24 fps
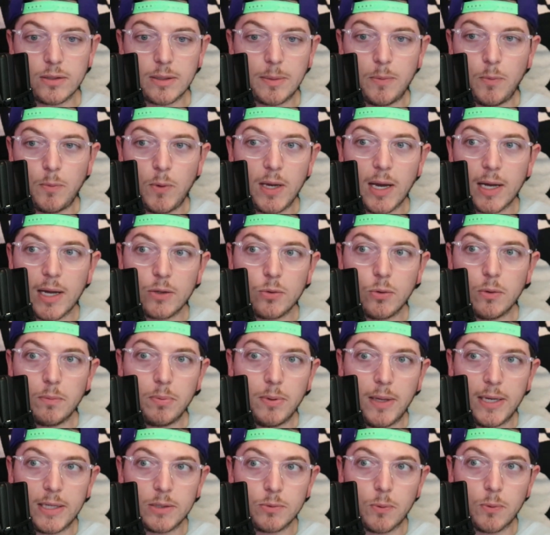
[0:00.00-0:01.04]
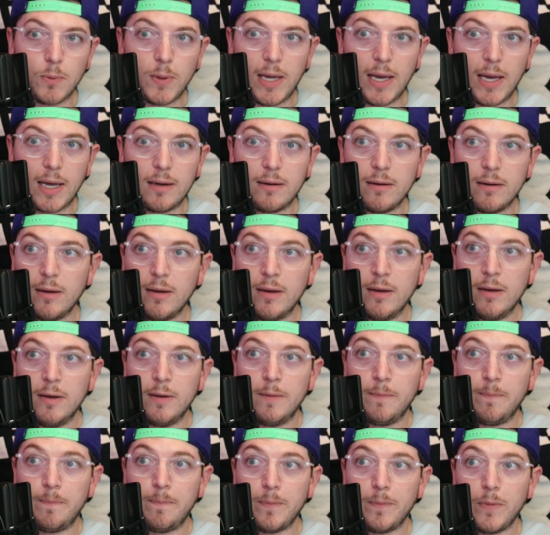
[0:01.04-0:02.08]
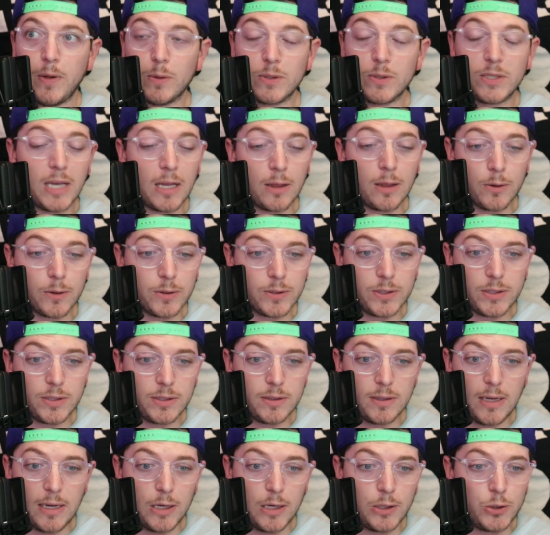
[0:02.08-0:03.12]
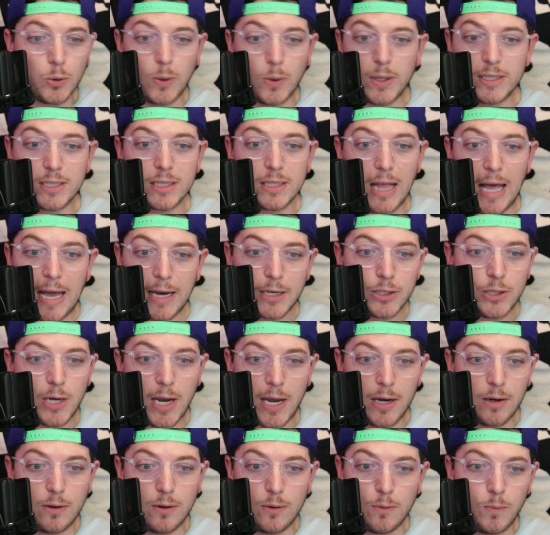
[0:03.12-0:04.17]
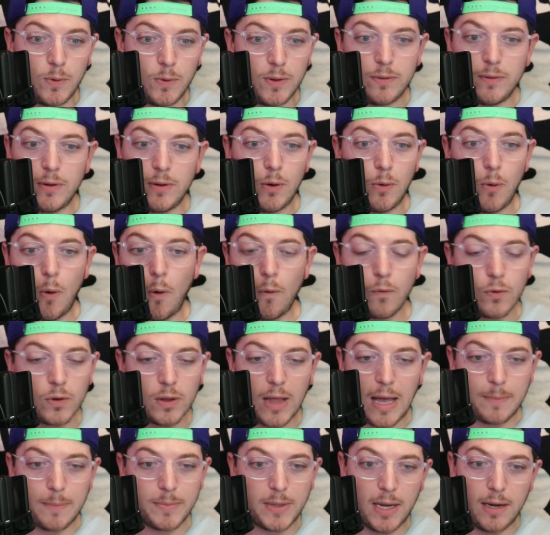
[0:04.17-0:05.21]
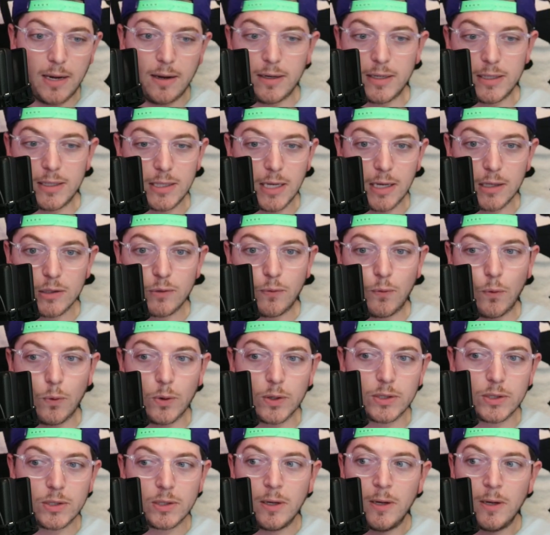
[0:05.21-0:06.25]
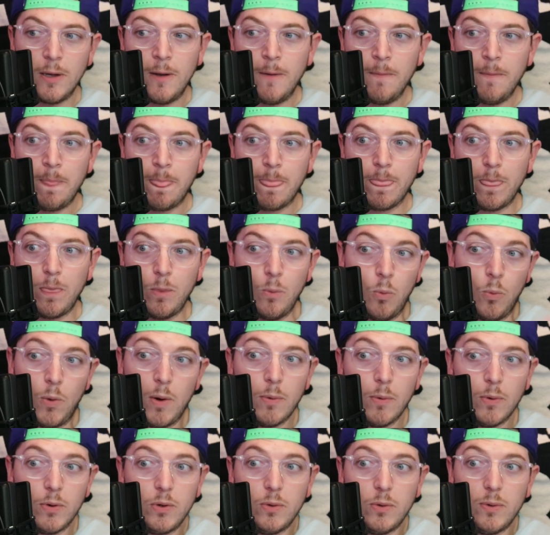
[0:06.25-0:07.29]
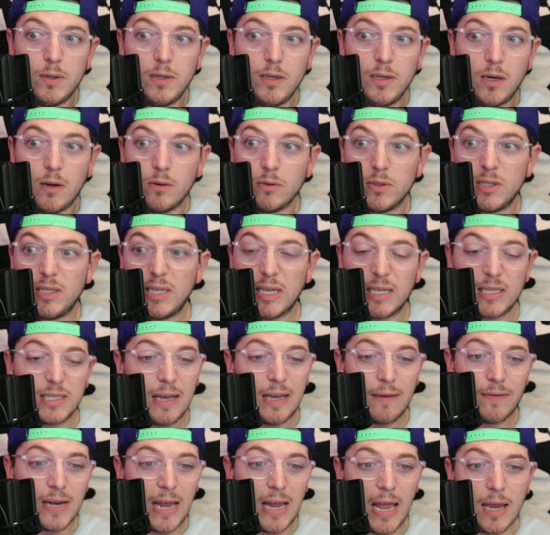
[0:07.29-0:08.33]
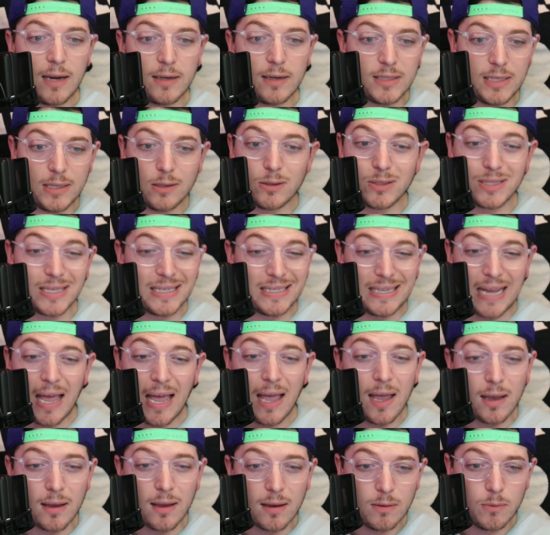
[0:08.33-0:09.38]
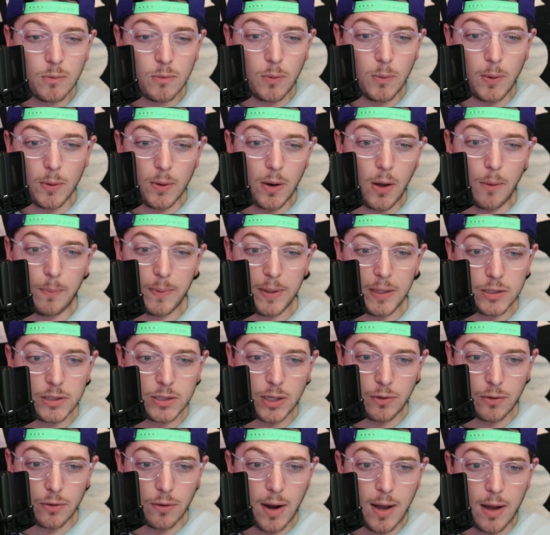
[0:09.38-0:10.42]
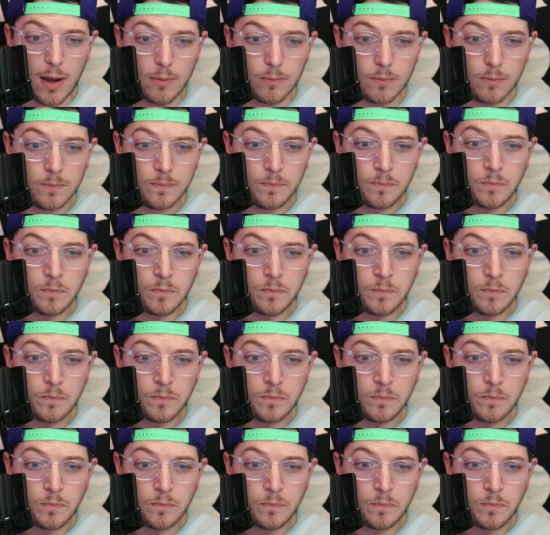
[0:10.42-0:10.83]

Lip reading: We got to a place where we had, sellers in a joint Slack channel with, overlap data and Salesforce. We were doing, 6, 7, 8 deals a day where we were helping each other out.